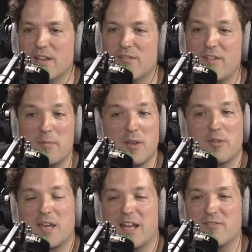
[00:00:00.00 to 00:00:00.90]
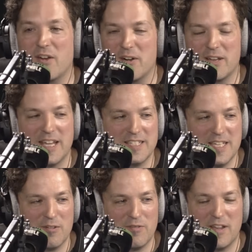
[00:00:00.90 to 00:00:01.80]
Fabio Cannavaro getting
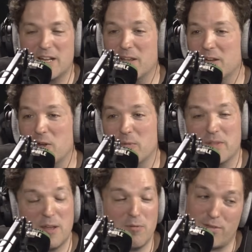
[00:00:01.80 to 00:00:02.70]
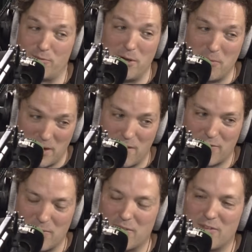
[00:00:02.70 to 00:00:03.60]
sent off fairly early on, but they were 3-1
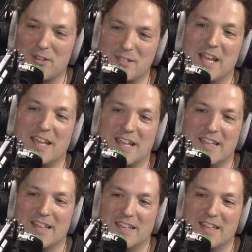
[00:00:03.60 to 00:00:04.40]
up from the first leg.